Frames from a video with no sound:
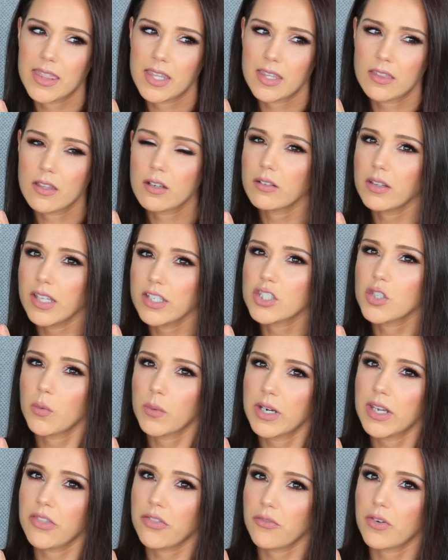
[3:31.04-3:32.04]
I think they're like
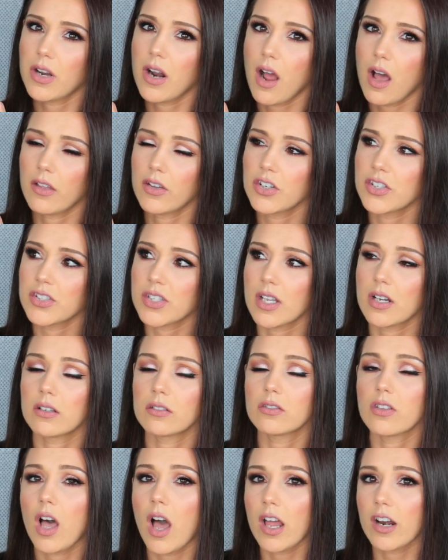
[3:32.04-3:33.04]
$23 and
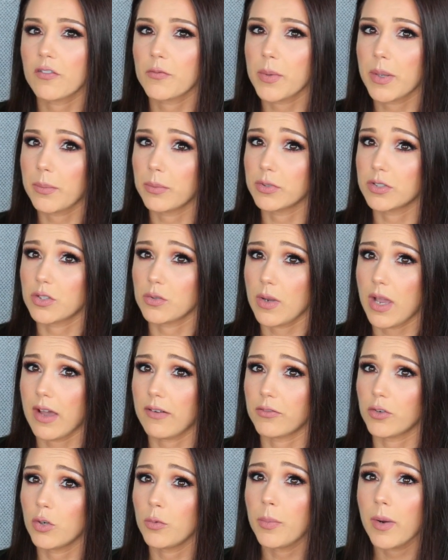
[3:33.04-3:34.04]
a lot of people do
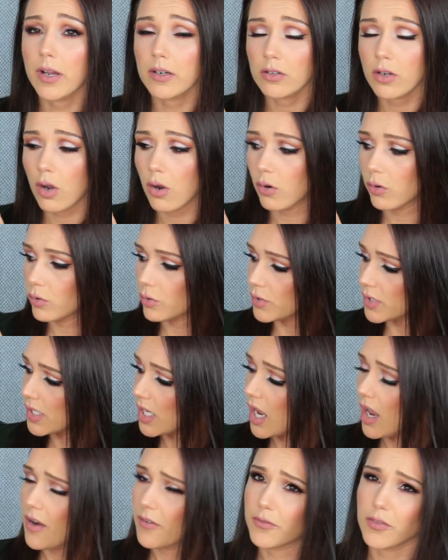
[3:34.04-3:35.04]
have coupon codes
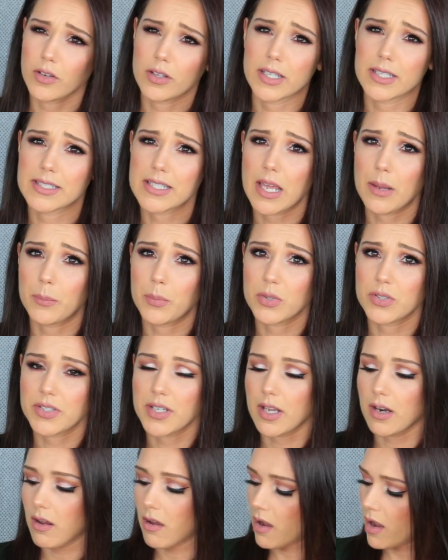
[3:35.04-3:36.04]
for like
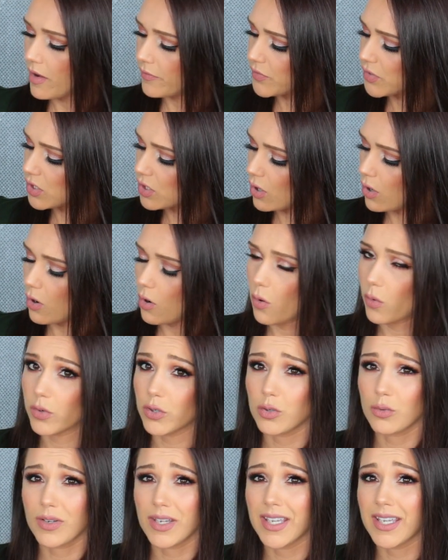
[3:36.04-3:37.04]
10% off so
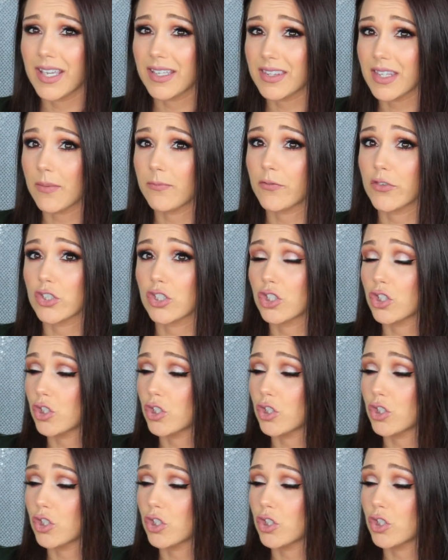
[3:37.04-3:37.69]
you can get them for